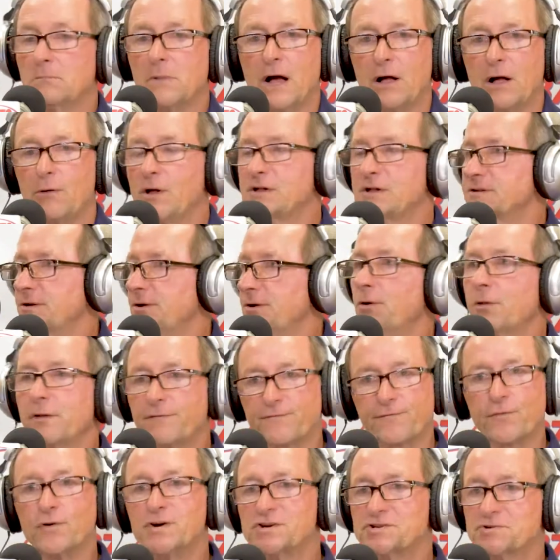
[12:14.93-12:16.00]
Oh, well, you're the
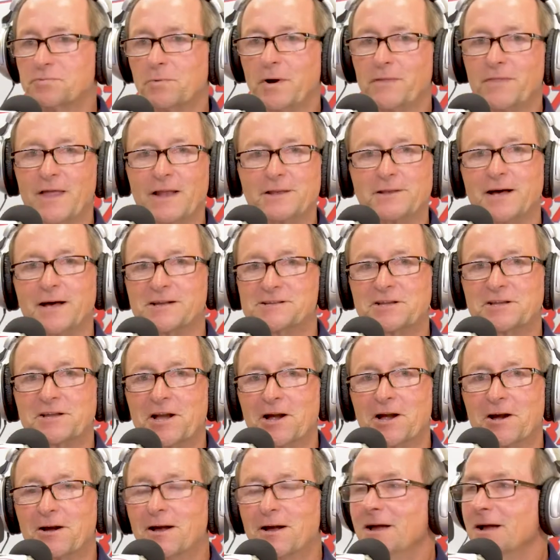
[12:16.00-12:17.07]
first one that doesn't
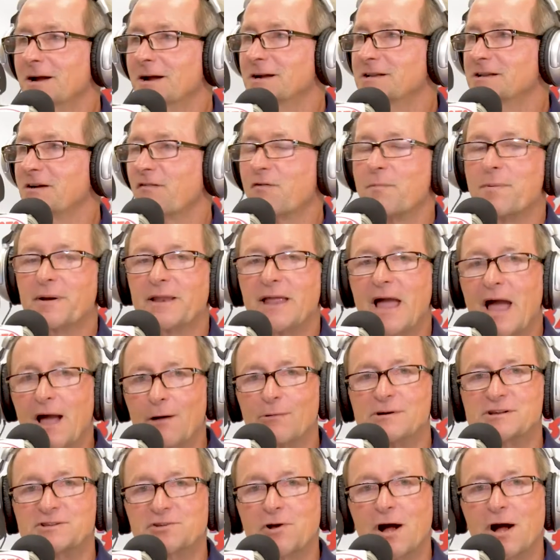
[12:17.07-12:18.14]
care because everybody I
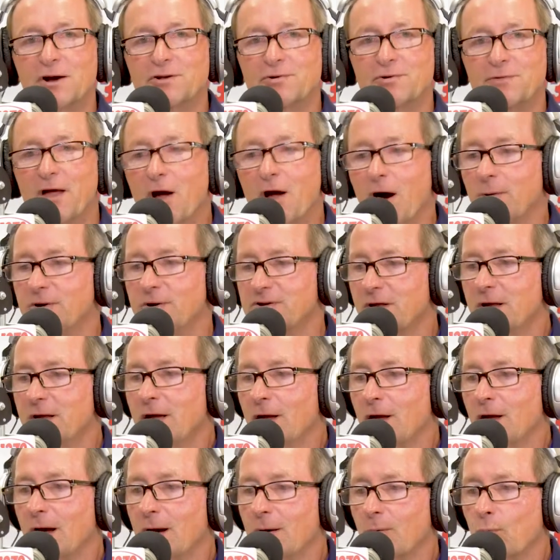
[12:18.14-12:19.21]
always talk to, they always
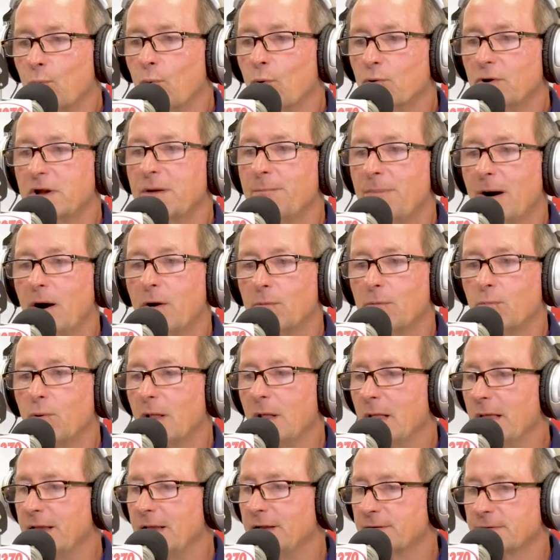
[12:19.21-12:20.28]
uh, worry about,
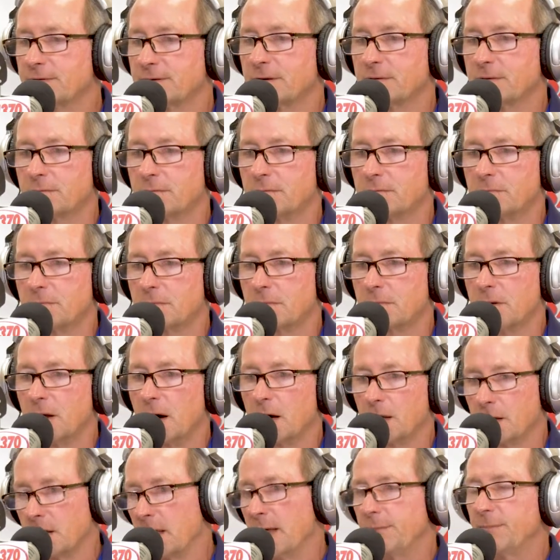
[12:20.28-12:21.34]
well, is it
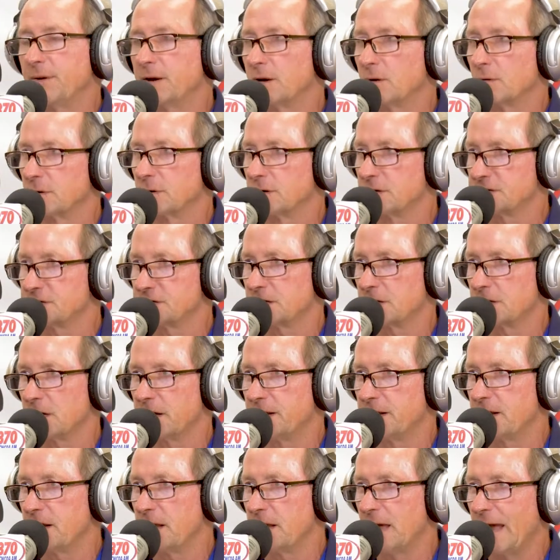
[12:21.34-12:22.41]
a lemon or is it
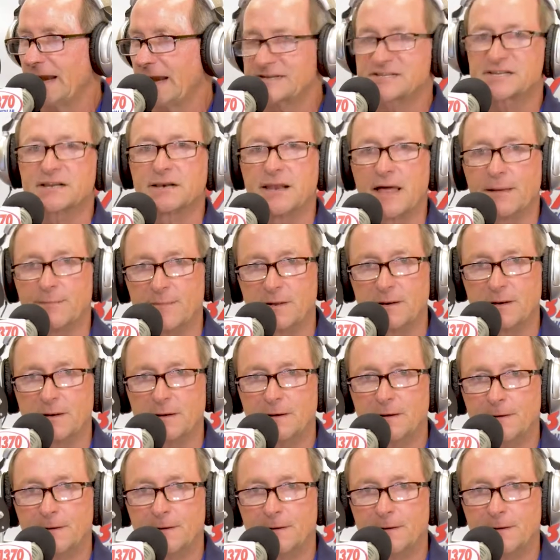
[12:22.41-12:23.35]
an ex lemon?